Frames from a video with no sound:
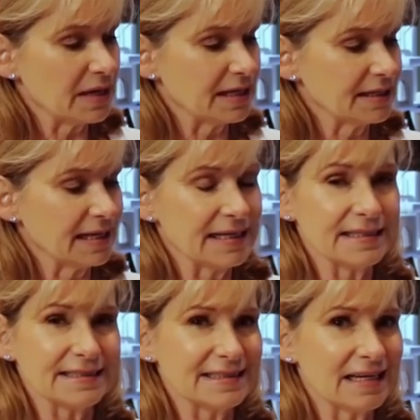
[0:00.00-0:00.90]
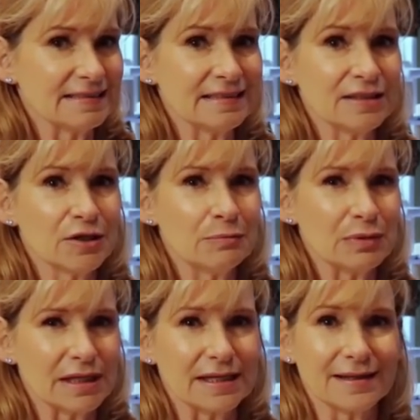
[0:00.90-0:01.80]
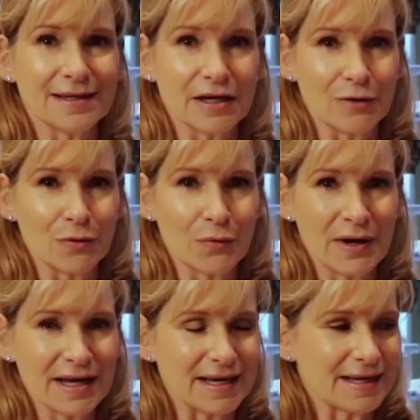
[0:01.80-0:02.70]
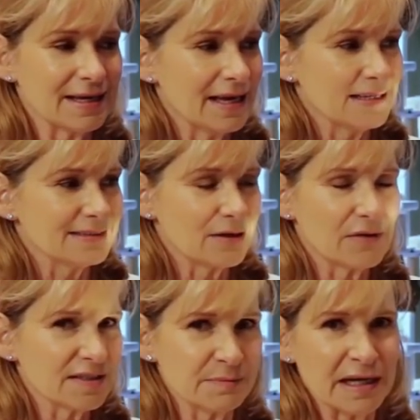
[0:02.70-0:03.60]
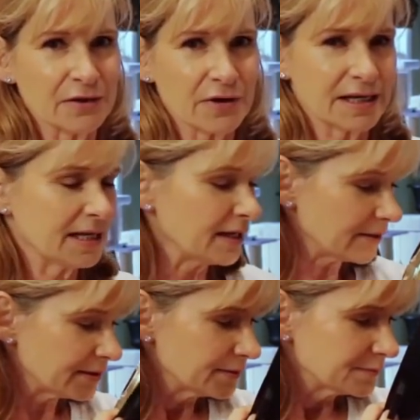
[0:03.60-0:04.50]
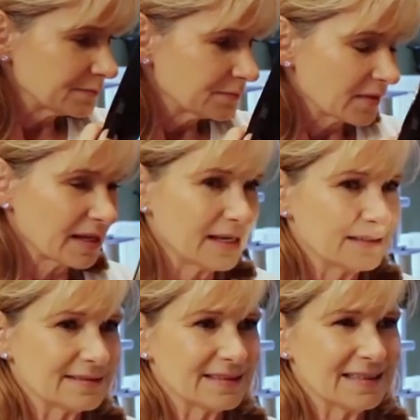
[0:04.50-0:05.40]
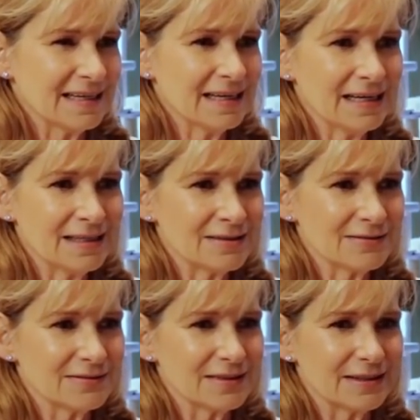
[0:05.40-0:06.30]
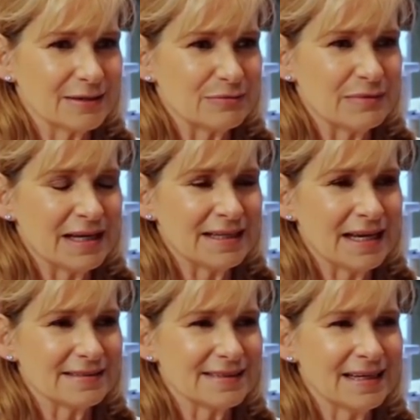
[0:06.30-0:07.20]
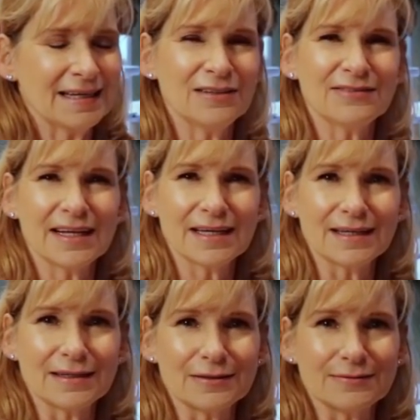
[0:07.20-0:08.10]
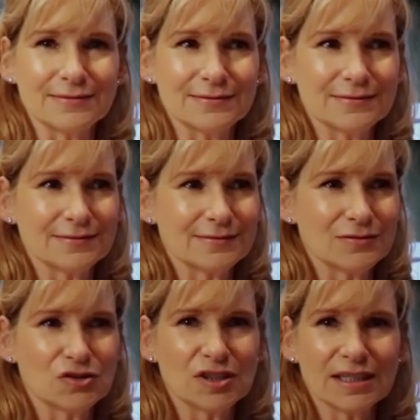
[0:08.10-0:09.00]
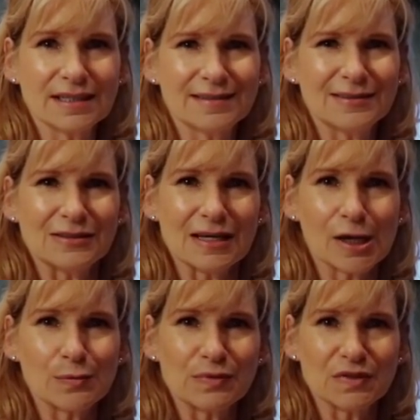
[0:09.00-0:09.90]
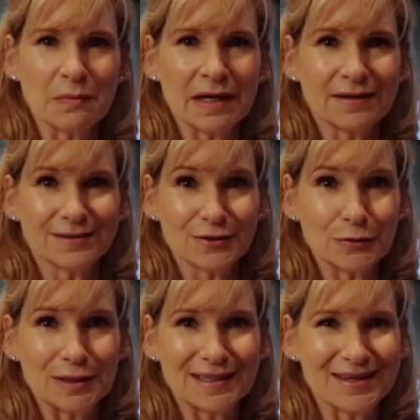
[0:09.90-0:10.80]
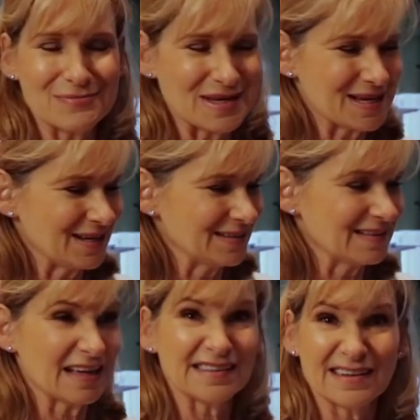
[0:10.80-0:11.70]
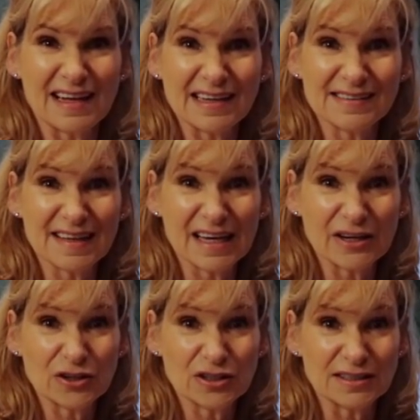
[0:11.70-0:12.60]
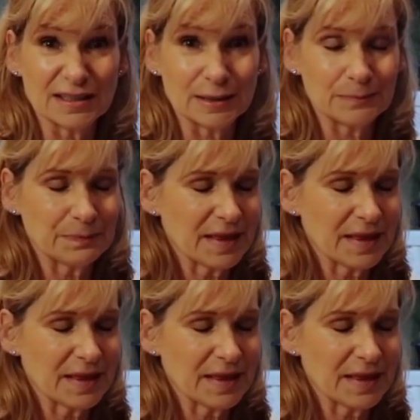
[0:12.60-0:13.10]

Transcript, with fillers: but it doesn't completely go away. So if I smell it right now, it's kind of, mine has kind of like a chicken type smell to it because that's the last thing I cooked in it.